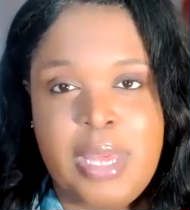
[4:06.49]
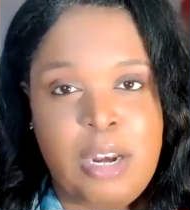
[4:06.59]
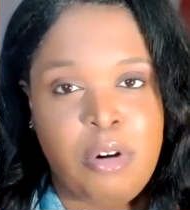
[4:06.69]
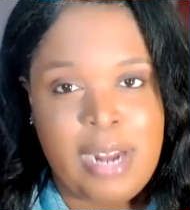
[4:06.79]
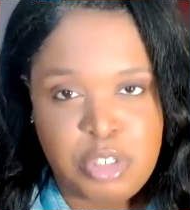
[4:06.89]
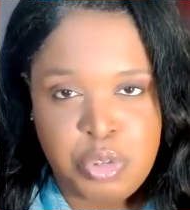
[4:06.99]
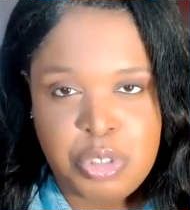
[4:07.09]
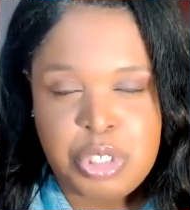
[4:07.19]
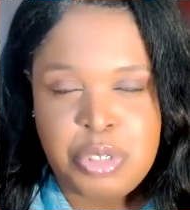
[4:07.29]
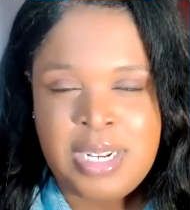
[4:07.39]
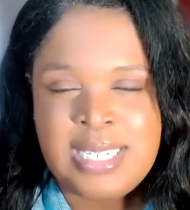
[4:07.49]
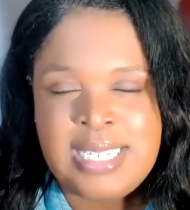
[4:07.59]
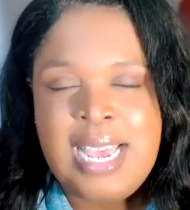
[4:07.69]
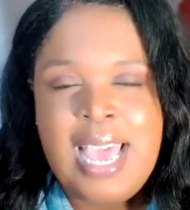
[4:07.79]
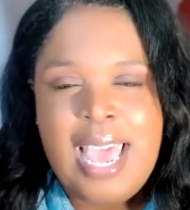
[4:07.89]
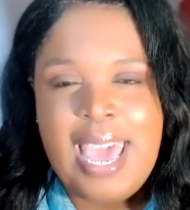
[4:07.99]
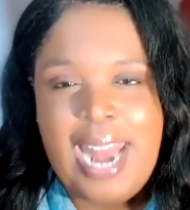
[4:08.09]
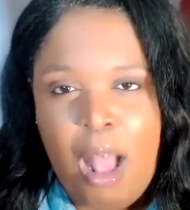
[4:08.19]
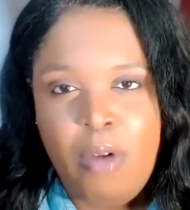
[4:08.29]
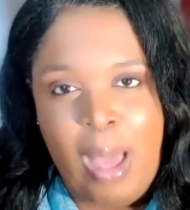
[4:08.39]
international students and
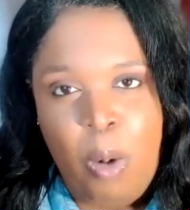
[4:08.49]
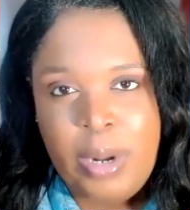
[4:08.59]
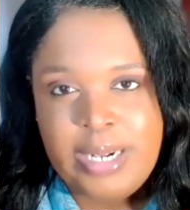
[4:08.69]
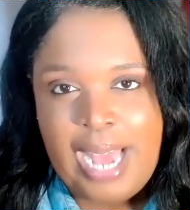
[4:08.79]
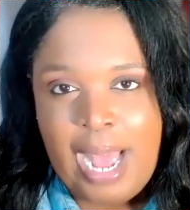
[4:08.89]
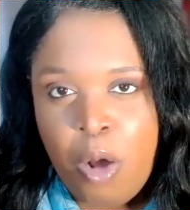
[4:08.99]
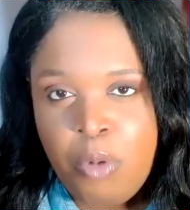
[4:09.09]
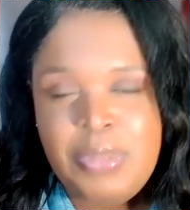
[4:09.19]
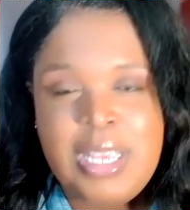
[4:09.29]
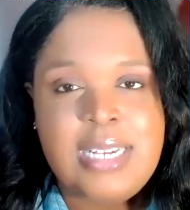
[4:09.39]
how that worked out.